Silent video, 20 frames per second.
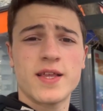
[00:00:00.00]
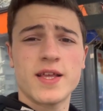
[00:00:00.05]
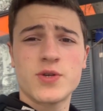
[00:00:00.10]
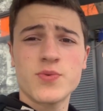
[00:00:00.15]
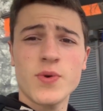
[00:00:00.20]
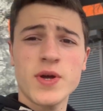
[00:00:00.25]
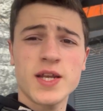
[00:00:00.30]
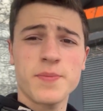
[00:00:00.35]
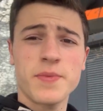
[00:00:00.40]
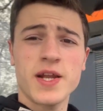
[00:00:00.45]

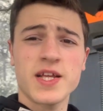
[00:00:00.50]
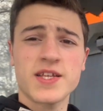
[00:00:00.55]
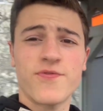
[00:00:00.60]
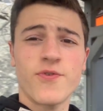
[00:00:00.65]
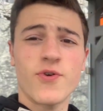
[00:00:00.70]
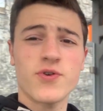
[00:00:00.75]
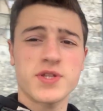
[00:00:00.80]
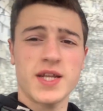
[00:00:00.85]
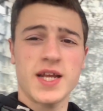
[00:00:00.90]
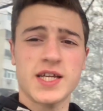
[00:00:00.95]
20 minutes
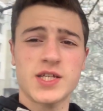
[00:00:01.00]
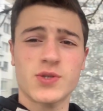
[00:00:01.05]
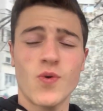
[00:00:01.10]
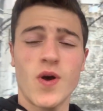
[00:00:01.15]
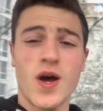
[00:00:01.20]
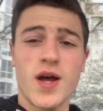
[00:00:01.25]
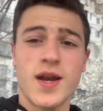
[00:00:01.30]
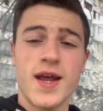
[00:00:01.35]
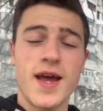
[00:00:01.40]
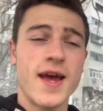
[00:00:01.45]
for the next
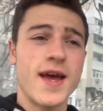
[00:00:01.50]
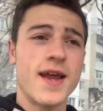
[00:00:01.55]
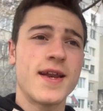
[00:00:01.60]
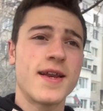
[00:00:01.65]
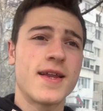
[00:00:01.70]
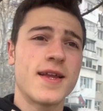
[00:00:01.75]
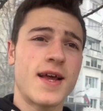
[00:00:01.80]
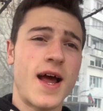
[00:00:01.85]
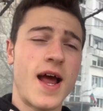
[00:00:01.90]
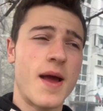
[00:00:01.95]
one, and
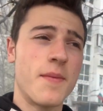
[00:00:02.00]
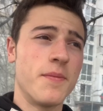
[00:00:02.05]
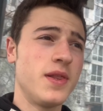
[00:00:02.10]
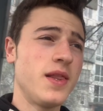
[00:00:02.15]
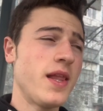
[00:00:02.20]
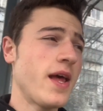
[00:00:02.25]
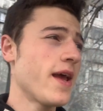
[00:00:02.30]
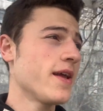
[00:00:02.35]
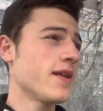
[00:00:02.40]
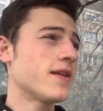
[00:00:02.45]
I'm
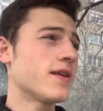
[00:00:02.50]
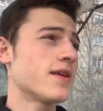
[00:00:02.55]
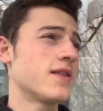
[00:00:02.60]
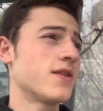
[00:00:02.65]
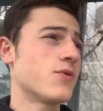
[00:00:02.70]
late,